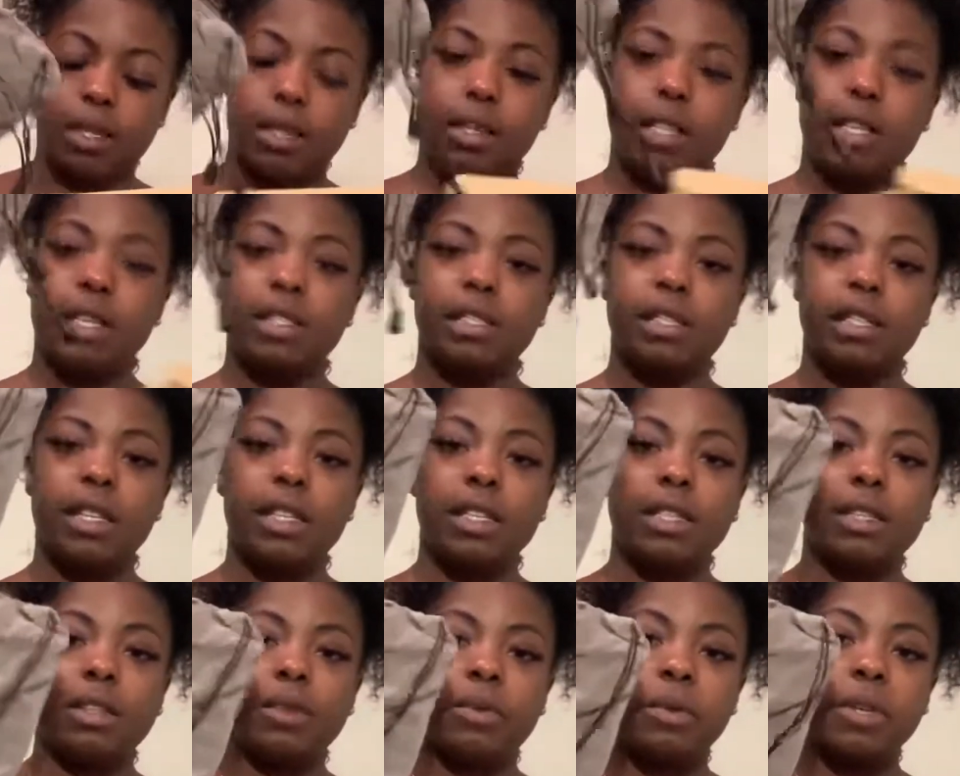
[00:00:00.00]
This
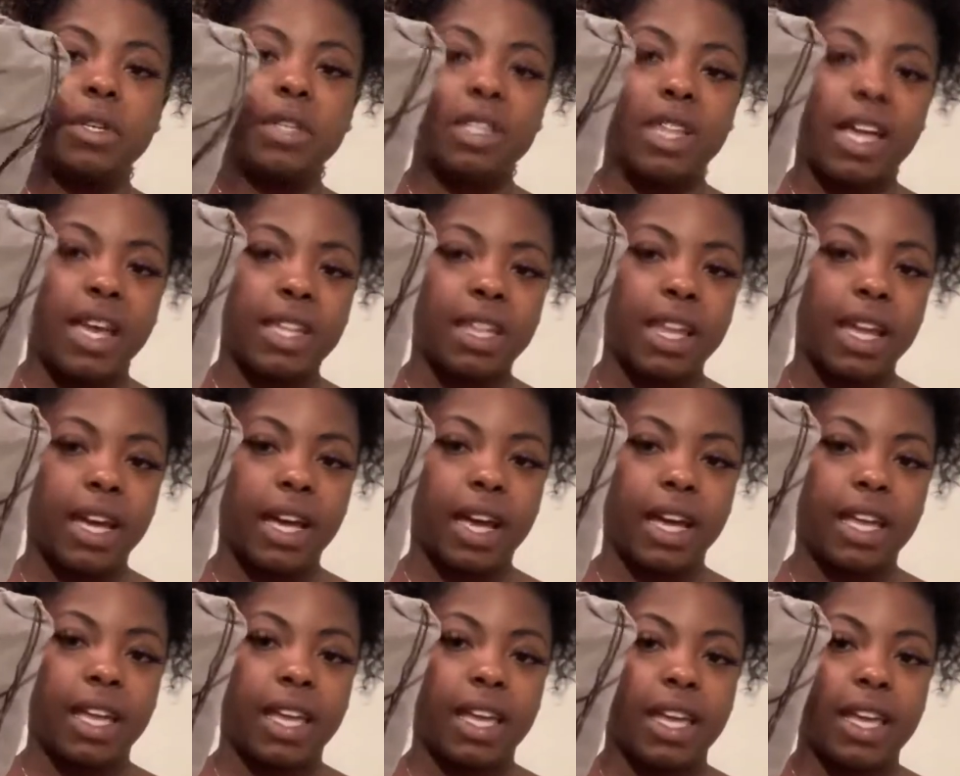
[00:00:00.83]
is the ring light, like
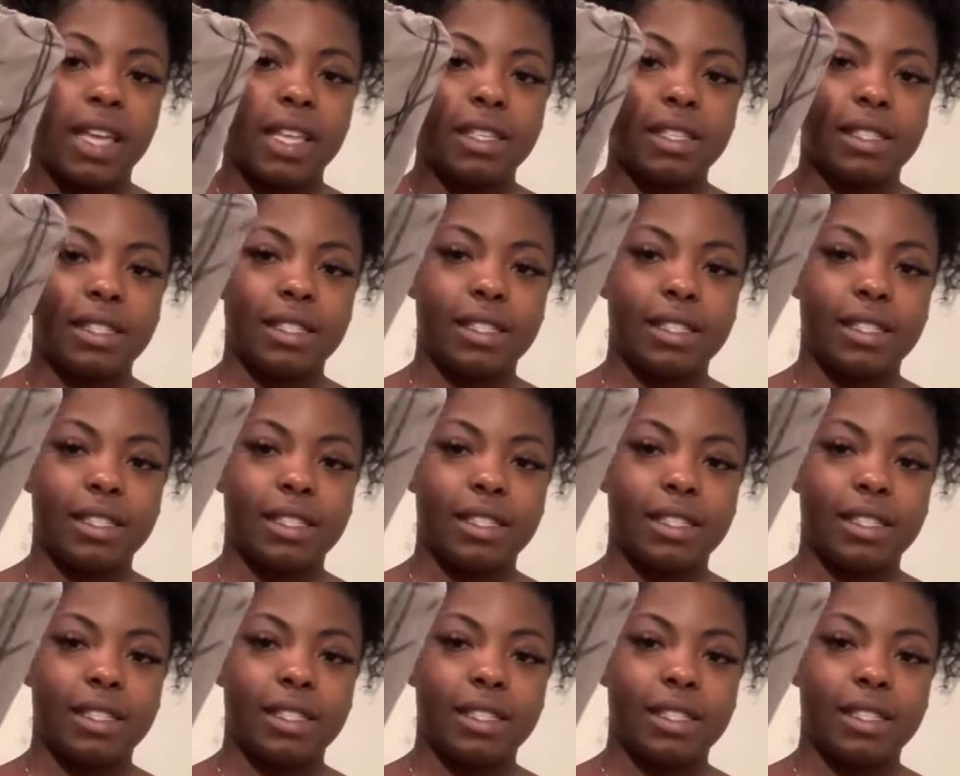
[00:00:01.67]
I guess.